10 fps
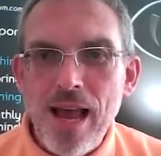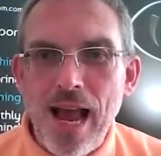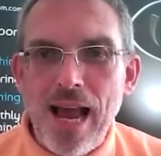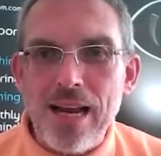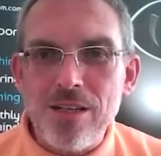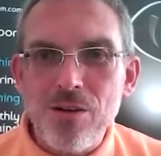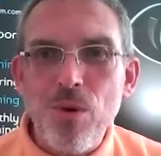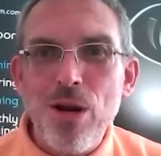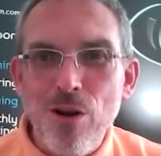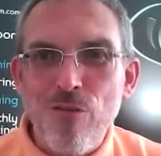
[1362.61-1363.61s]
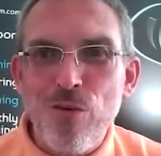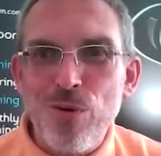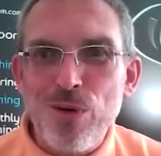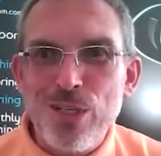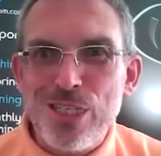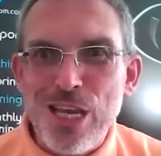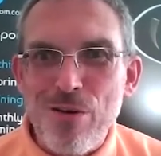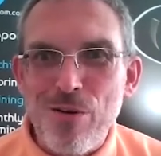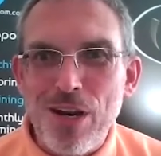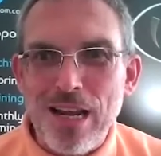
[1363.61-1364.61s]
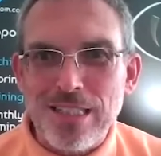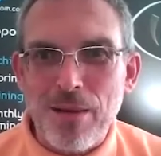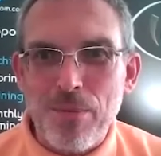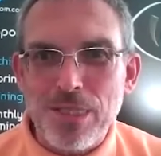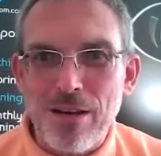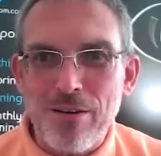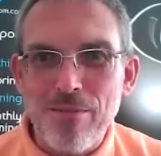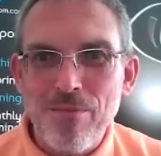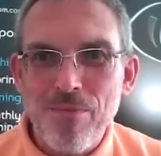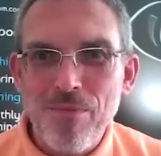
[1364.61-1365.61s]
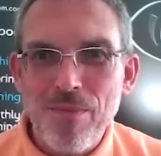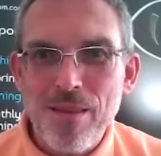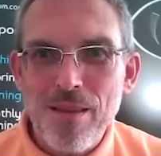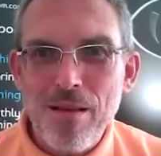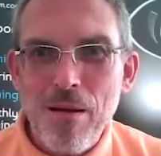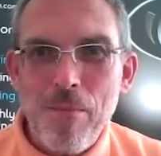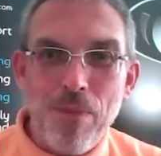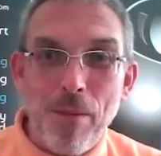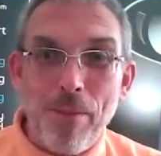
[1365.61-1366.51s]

and we look forward to seeing you on the next episode bye